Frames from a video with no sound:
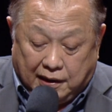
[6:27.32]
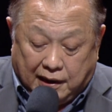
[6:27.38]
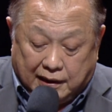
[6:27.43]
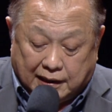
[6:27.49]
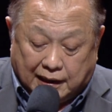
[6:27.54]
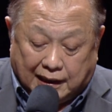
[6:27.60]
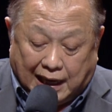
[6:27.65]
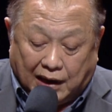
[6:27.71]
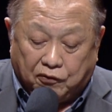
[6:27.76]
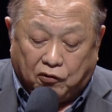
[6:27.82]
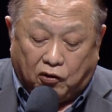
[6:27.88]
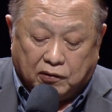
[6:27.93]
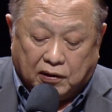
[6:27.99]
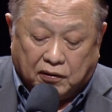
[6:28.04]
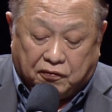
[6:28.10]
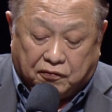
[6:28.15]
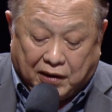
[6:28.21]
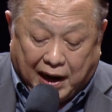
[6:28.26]
the
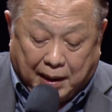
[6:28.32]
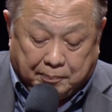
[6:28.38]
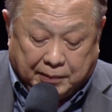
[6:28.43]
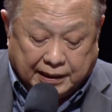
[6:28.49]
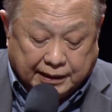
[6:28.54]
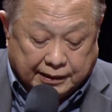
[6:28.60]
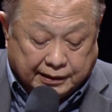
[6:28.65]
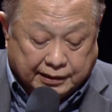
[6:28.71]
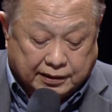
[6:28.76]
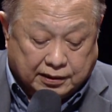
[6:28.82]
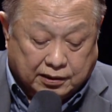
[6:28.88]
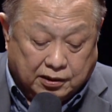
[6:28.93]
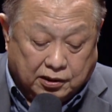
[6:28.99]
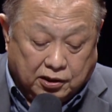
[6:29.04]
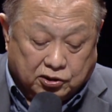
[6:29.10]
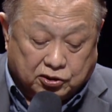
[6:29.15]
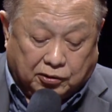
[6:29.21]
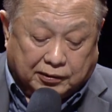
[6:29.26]
leftover fragments,
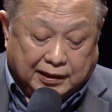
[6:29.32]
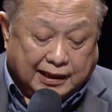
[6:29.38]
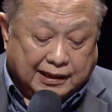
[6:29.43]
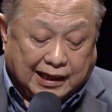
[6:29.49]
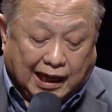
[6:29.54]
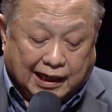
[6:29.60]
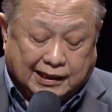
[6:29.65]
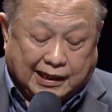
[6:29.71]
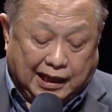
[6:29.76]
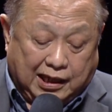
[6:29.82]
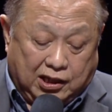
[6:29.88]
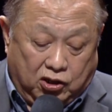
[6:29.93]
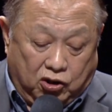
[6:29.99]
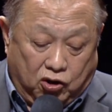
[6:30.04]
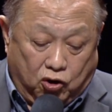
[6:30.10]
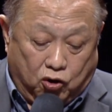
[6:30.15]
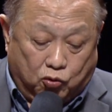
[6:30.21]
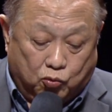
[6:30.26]
so that
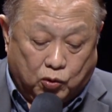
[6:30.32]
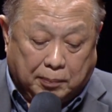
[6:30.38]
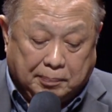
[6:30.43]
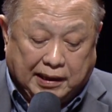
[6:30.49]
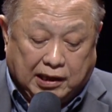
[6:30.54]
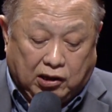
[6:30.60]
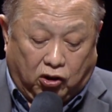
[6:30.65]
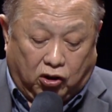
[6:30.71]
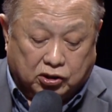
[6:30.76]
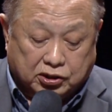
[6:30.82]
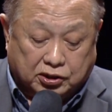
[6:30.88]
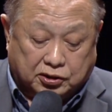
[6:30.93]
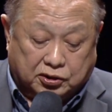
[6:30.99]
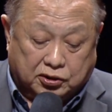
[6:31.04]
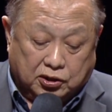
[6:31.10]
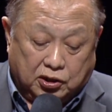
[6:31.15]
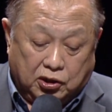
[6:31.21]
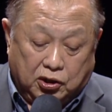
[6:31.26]
nothing will be
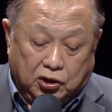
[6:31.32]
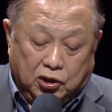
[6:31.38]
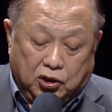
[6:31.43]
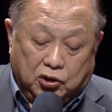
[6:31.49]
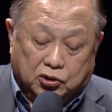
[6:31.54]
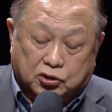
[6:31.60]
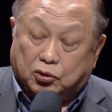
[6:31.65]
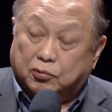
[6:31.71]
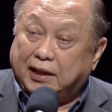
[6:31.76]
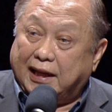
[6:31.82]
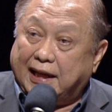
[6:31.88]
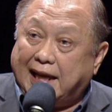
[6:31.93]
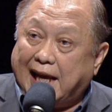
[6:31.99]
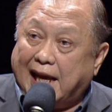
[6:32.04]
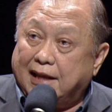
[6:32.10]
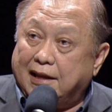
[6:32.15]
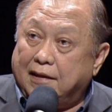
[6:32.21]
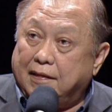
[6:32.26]
lost. So they
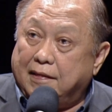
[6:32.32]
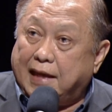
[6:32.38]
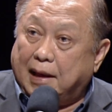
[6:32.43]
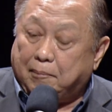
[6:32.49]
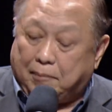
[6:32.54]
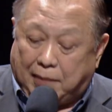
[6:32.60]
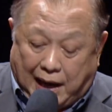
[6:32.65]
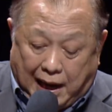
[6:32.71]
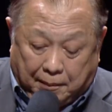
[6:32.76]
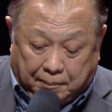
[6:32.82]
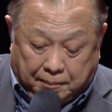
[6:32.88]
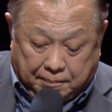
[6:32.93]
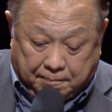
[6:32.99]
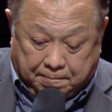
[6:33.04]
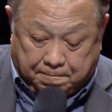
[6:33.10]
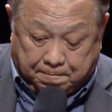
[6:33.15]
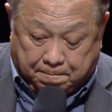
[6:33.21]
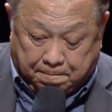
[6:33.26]
gathered them up
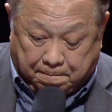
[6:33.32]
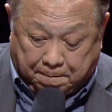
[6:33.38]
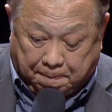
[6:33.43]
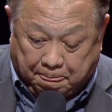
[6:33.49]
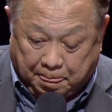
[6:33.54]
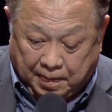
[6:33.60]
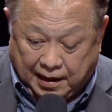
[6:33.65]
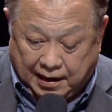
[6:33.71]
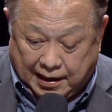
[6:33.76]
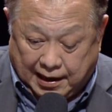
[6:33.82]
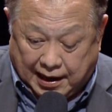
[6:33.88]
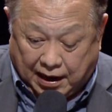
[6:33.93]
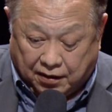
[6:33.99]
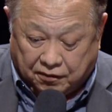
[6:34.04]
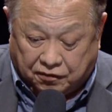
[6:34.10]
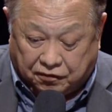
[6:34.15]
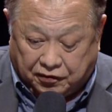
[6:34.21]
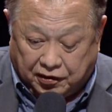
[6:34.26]

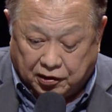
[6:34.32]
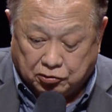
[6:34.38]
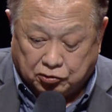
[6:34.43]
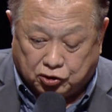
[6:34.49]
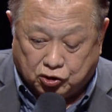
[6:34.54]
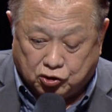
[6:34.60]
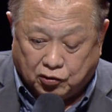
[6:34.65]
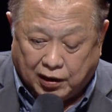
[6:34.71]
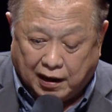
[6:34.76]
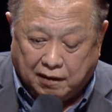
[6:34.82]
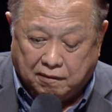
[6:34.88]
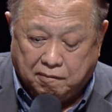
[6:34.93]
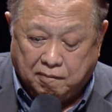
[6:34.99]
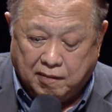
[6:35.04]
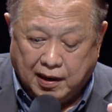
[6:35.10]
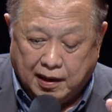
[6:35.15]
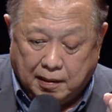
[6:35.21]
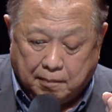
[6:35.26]
and filled 12
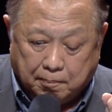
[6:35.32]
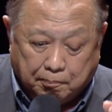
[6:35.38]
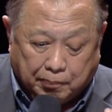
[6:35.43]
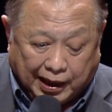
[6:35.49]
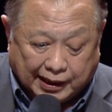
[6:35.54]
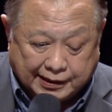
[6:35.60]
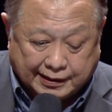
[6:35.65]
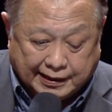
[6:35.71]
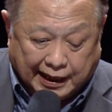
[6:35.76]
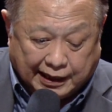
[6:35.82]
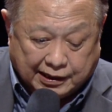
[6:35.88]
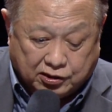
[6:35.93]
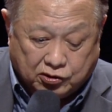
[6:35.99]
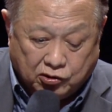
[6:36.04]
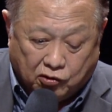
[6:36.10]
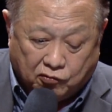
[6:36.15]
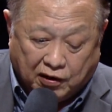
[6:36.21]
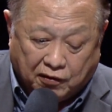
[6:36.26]

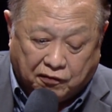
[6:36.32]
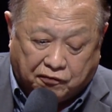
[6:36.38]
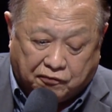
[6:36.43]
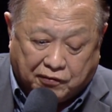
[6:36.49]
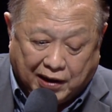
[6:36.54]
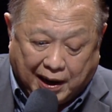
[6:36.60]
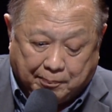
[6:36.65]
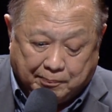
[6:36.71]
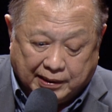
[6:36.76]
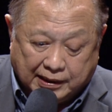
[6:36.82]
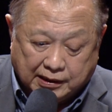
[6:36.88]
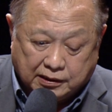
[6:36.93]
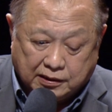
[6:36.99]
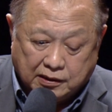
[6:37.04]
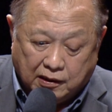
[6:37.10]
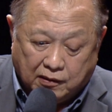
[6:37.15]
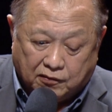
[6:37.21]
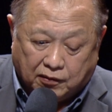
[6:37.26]
baskets with
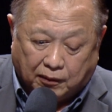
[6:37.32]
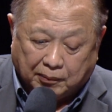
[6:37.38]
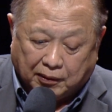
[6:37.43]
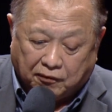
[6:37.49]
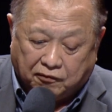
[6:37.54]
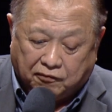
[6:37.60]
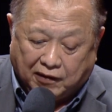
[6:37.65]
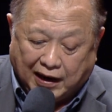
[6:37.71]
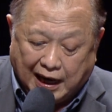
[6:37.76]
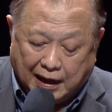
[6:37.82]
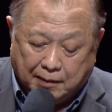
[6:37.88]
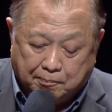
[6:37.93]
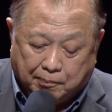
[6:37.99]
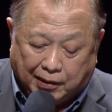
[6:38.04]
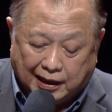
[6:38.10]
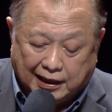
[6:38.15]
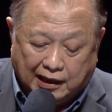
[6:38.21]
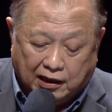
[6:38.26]
fragments from the five
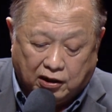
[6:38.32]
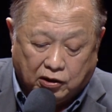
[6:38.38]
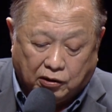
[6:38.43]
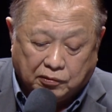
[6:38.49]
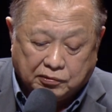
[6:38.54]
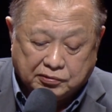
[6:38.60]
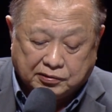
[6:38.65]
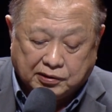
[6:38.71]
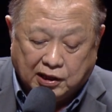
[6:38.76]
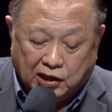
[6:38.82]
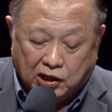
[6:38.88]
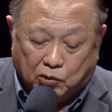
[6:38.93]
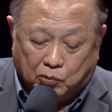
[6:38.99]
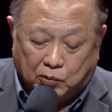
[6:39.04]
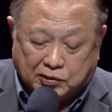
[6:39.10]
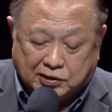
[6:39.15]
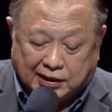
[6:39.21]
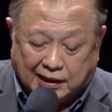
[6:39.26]
barley loaves
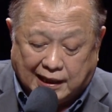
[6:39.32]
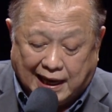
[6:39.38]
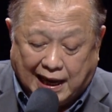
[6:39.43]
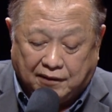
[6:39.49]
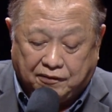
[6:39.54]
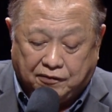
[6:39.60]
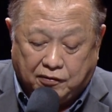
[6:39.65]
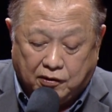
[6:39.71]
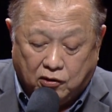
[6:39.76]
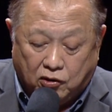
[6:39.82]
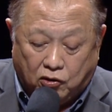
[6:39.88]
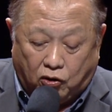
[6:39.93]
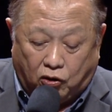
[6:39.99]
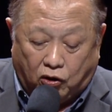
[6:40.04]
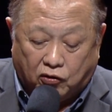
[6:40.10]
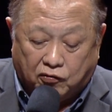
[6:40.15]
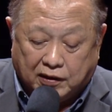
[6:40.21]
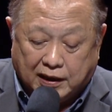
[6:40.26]
which were left
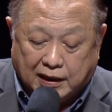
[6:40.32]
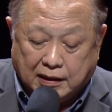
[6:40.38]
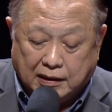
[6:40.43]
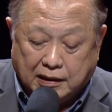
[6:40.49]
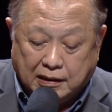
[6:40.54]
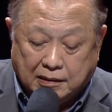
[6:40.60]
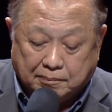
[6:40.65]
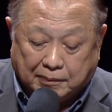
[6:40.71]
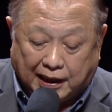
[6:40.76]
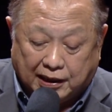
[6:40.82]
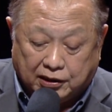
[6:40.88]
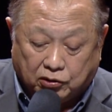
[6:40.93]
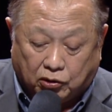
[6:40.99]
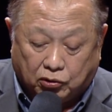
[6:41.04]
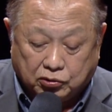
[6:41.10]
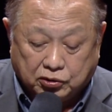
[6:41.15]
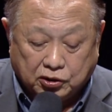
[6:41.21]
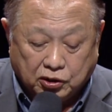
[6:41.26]
over by
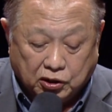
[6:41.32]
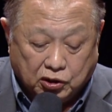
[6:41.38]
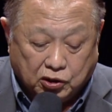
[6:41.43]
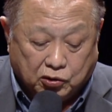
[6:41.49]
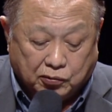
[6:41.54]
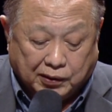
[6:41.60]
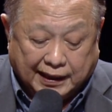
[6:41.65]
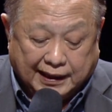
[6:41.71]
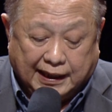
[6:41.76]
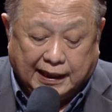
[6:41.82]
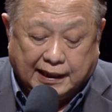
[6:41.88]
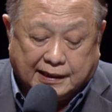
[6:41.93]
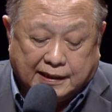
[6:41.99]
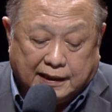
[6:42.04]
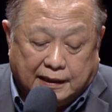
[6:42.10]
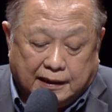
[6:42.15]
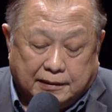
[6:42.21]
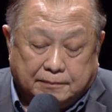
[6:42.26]
those who had
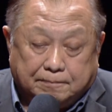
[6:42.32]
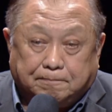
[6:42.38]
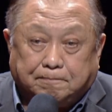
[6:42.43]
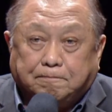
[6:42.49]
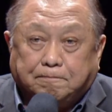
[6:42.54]
eaten.